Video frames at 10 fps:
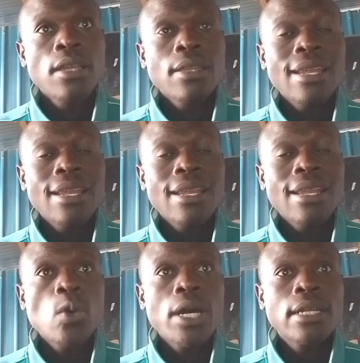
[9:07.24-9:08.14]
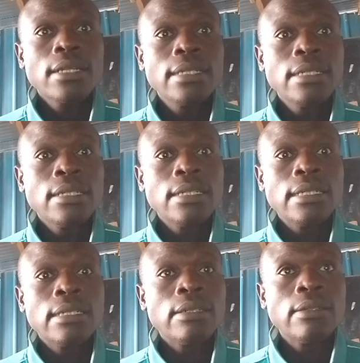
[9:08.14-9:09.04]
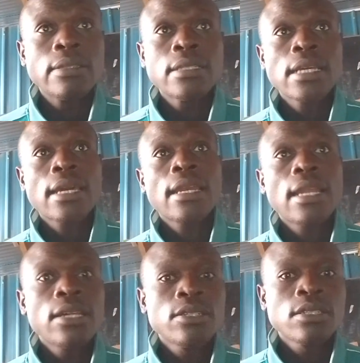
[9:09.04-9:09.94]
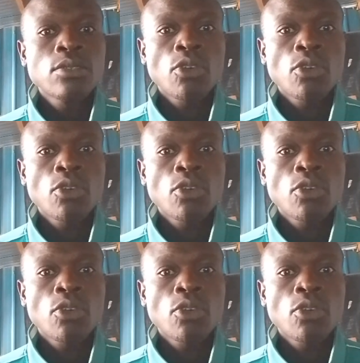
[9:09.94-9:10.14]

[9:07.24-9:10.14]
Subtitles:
The last one, the second last,